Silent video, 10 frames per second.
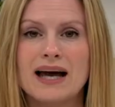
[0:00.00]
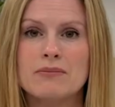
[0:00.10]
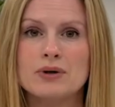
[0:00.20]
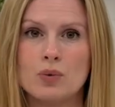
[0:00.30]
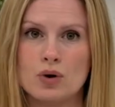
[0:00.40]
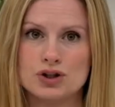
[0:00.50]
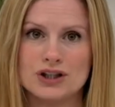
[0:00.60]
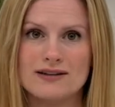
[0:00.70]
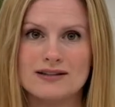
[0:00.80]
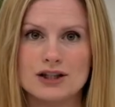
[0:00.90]
can be washed
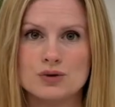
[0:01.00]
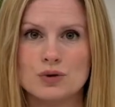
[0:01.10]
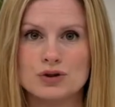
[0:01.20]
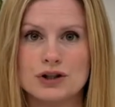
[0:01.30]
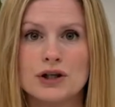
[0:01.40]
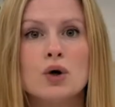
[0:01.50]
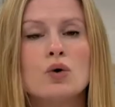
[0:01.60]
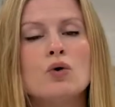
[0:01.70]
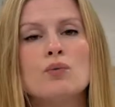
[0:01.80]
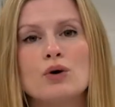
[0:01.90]
in the dishwasher
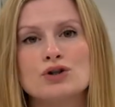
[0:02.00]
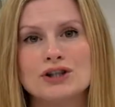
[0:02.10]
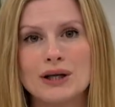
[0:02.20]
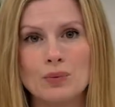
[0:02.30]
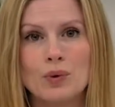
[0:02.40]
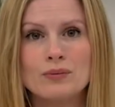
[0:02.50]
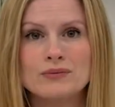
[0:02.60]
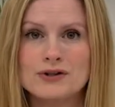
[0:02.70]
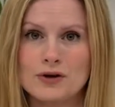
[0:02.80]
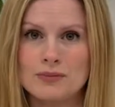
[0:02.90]
or washed in warm
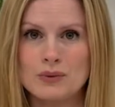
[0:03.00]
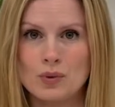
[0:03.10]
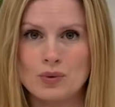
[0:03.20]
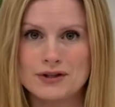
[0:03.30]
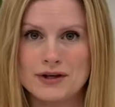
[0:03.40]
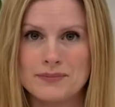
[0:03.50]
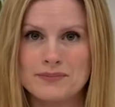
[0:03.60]
soapy water.